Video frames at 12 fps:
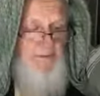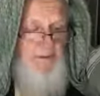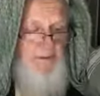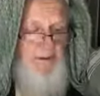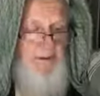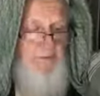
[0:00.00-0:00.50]

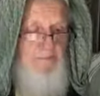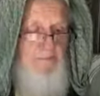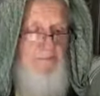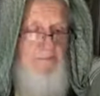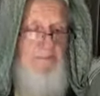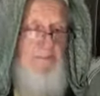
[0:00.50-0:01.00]
Oh,
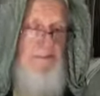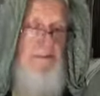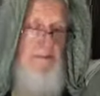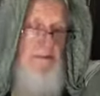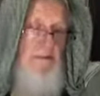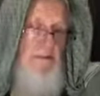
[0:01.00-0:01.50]

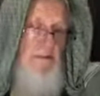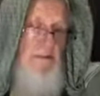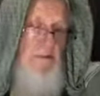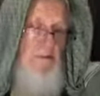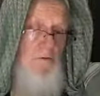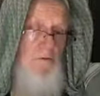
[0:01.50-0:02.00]

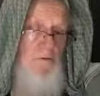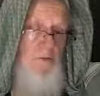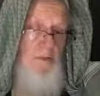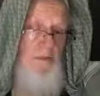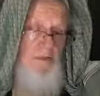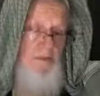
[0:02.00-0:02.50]

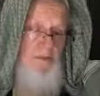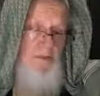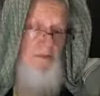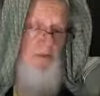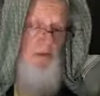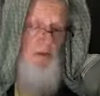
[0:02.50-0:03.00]
Noura, you
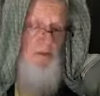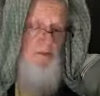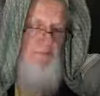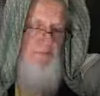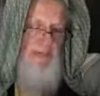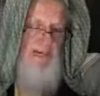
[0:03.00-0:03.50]
can call
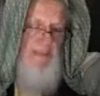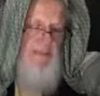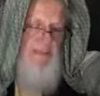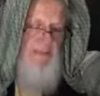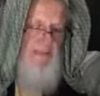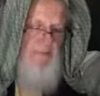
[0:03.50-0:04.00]
us back
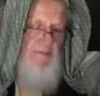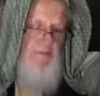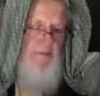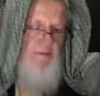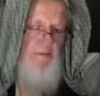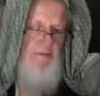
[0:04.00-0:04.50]
anytime you
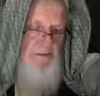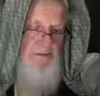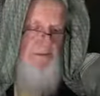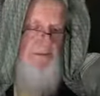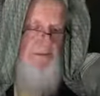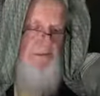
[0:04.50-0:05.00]
want
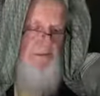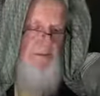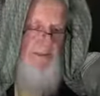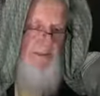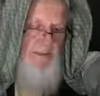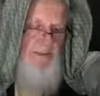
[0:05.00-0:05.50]
to.
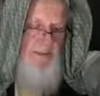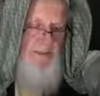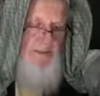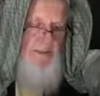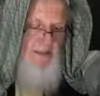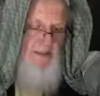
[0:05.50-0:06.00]

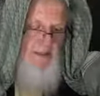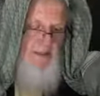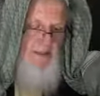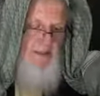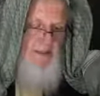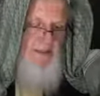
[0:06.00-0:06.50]
All
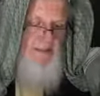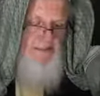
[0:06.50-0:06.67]
right.